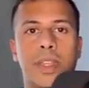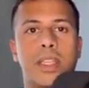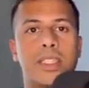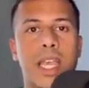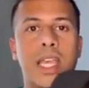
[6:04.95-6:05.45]

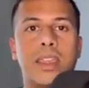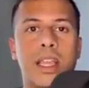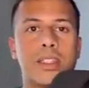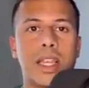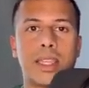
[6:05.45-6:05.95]
Saying
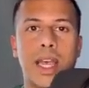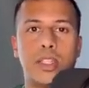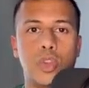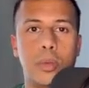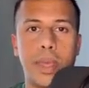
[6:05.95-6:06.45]
things like that
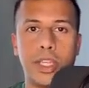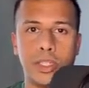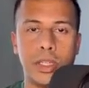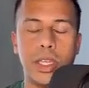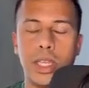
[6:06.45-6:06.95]
to a
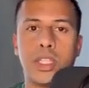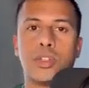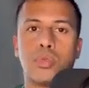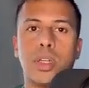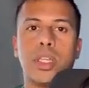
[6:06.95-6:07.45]
patient is
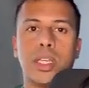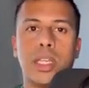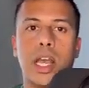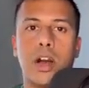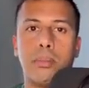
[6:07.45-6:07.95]
really going
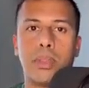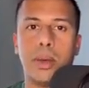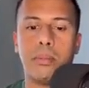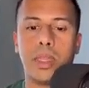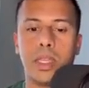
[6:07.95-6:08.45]
to help
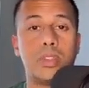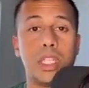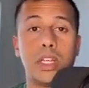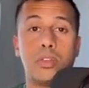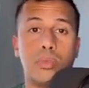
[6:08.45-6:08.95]
them
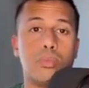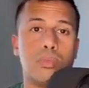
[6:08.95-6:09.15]
deal